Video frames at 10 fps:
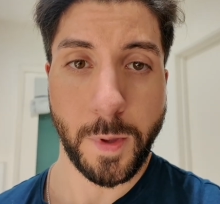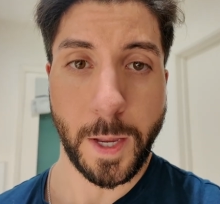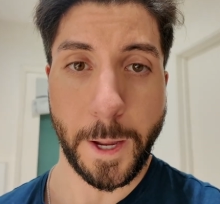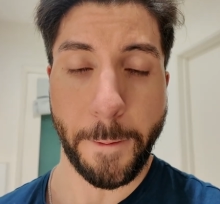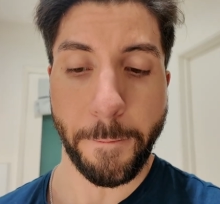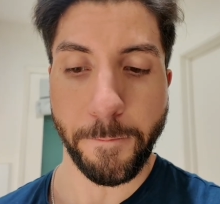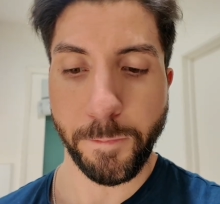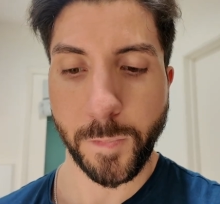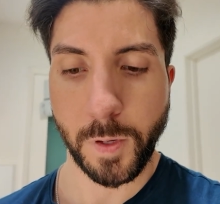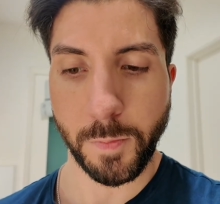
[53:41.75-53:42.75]

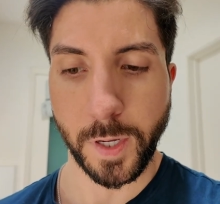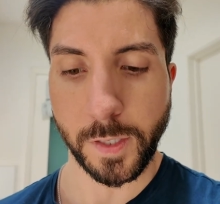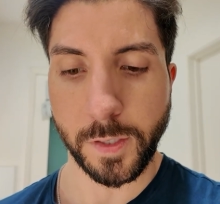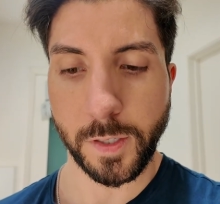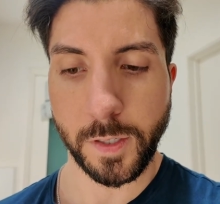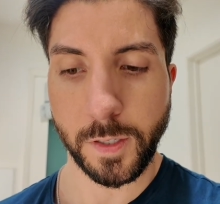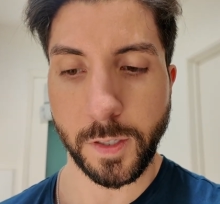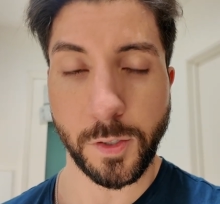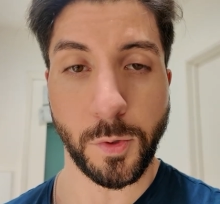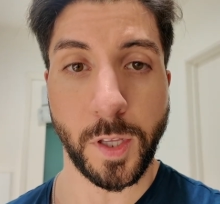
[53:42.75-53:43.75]
But
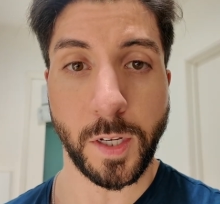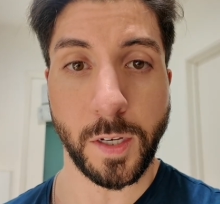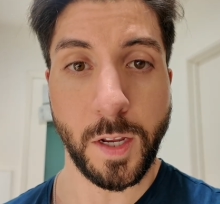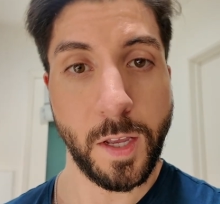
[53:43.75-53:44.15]
until then,